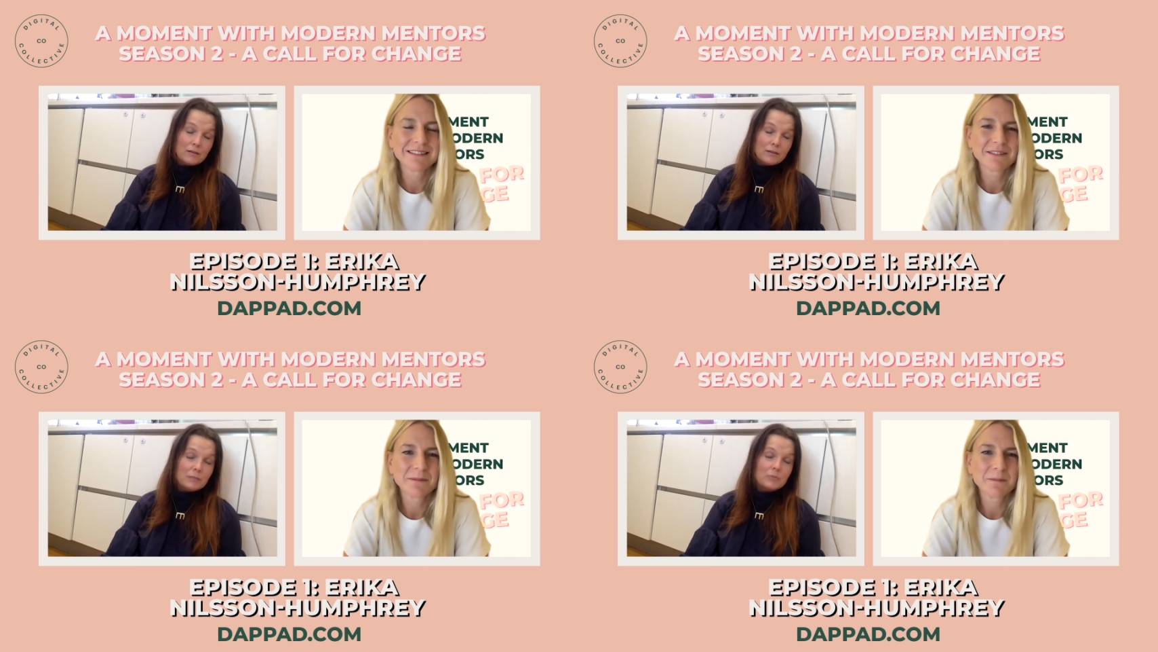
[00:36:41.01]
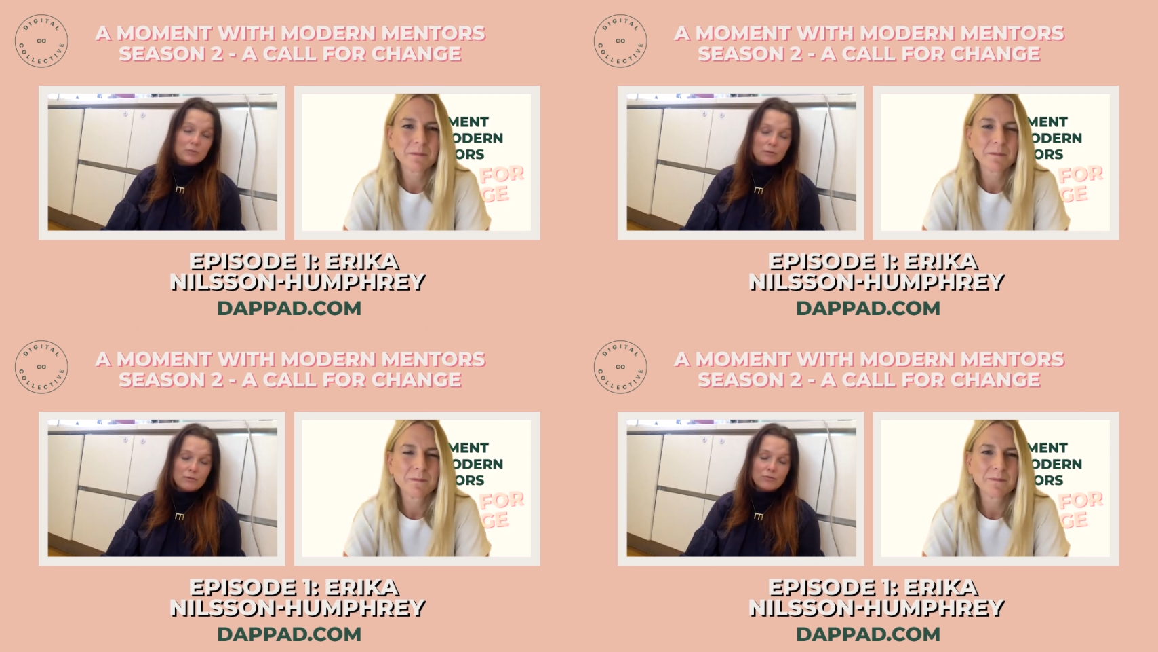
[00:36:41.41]
Speaker 1: debut
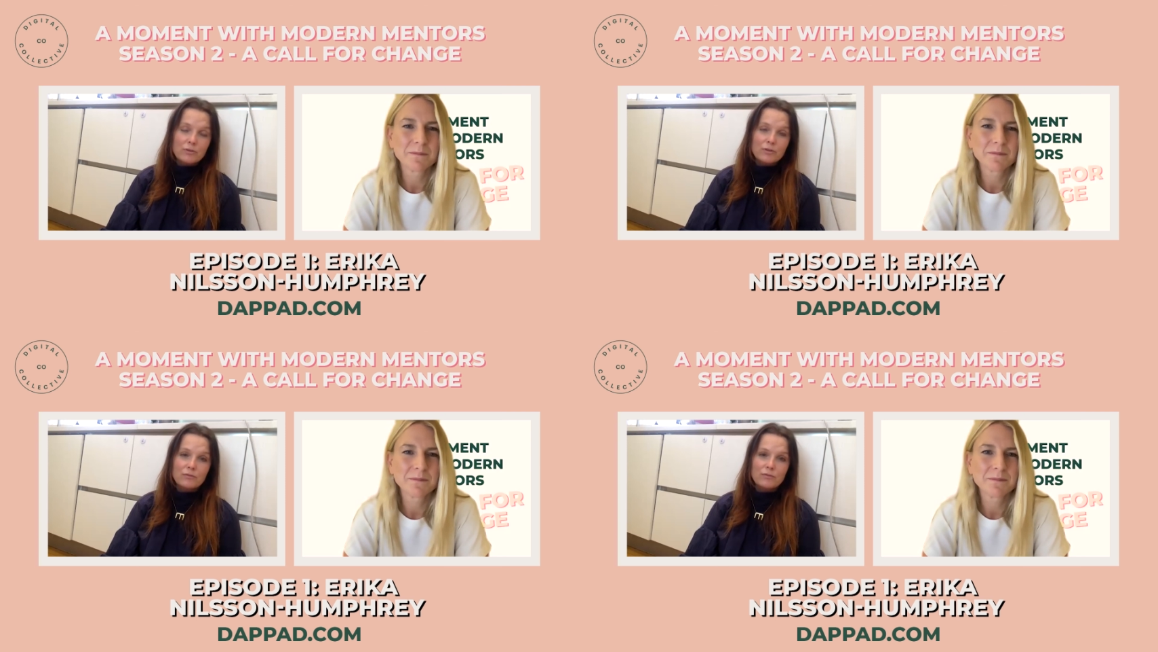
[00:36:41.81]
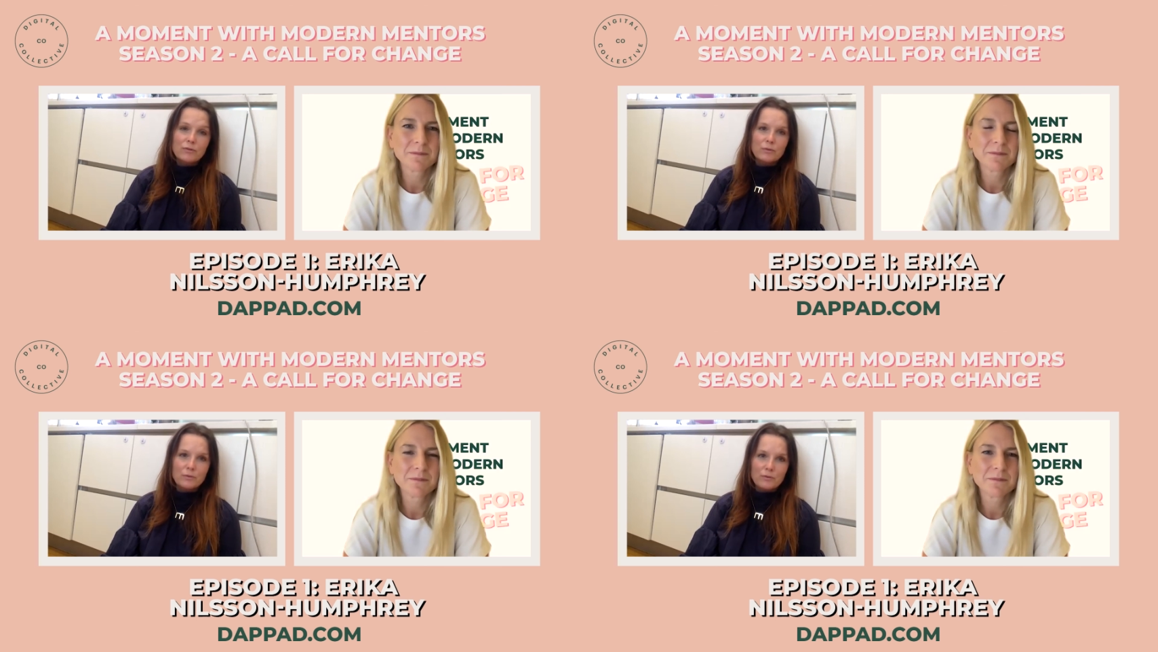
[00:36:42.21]
novel for the for
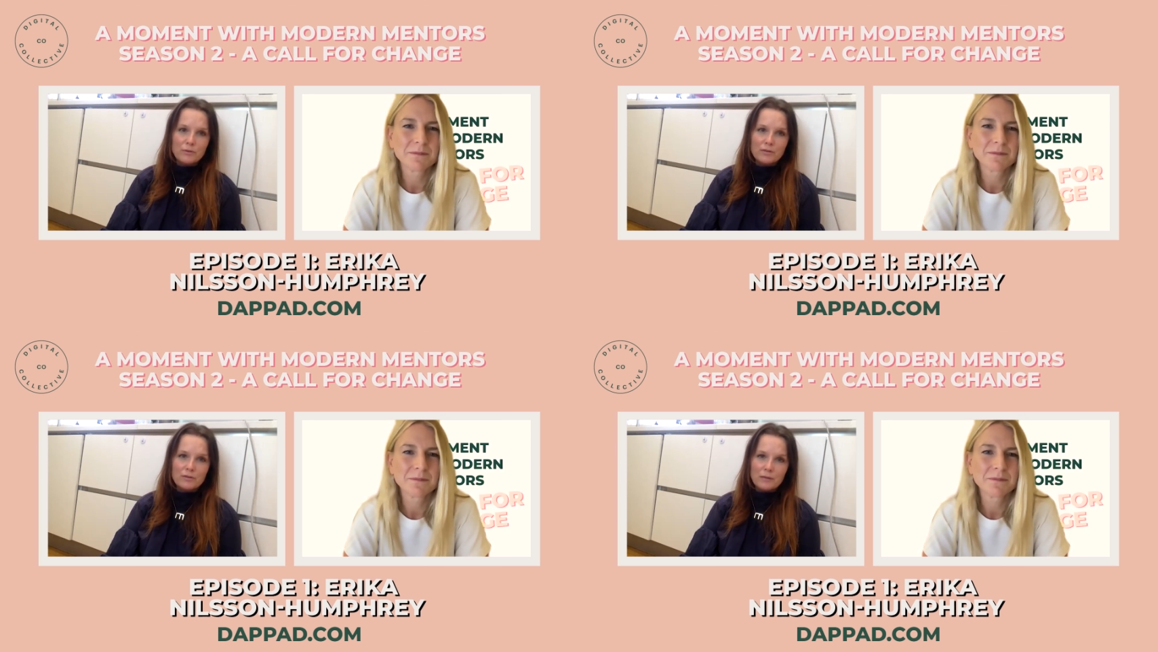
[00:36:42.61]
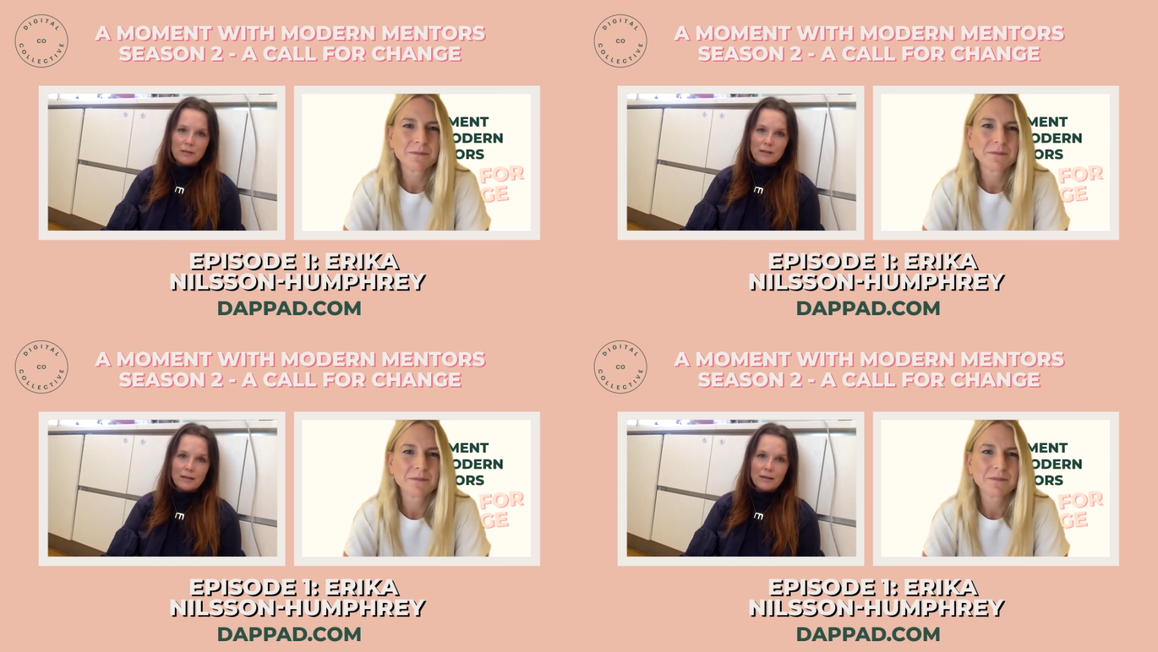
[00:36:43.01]
the author as
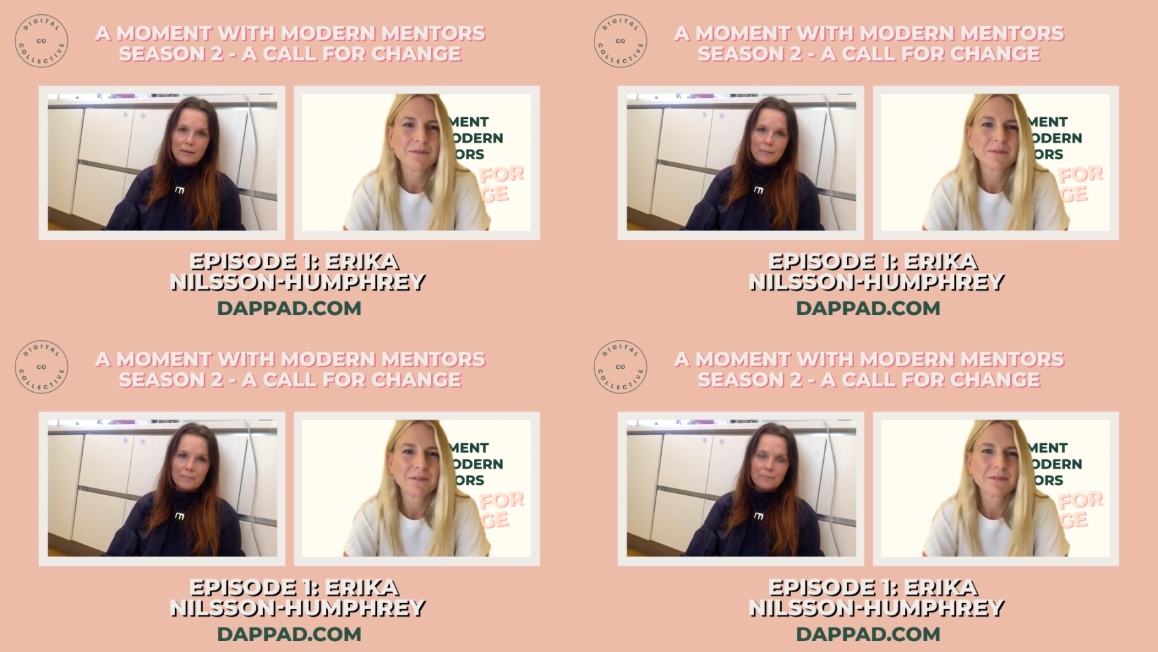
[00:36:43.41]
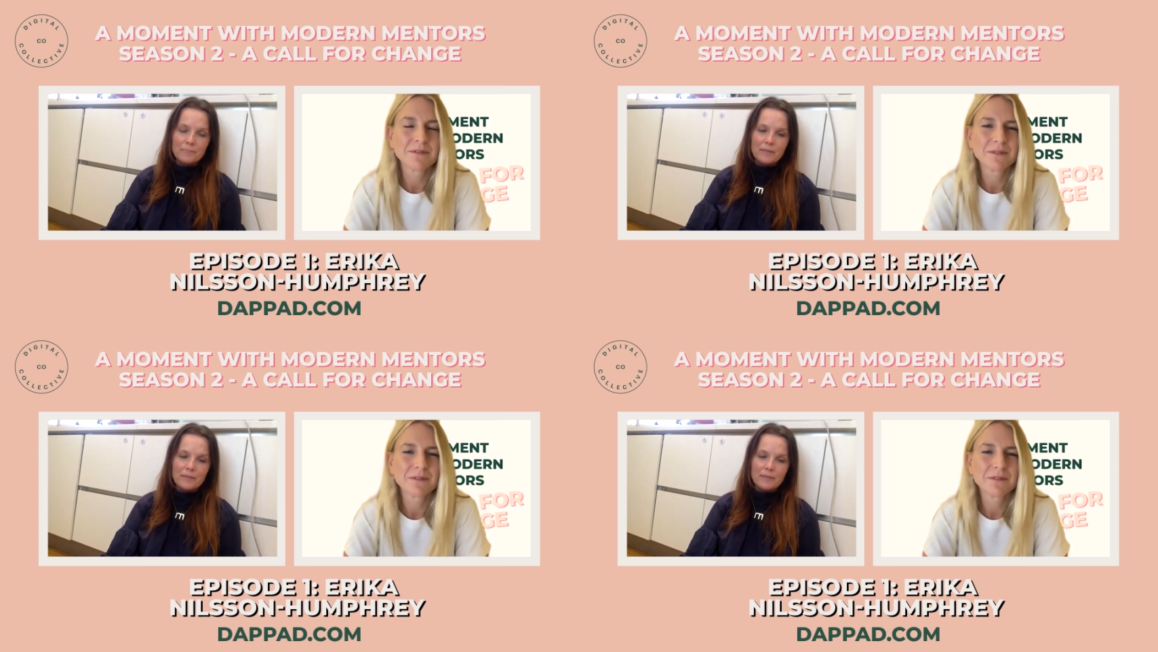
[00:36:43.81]
well. Um,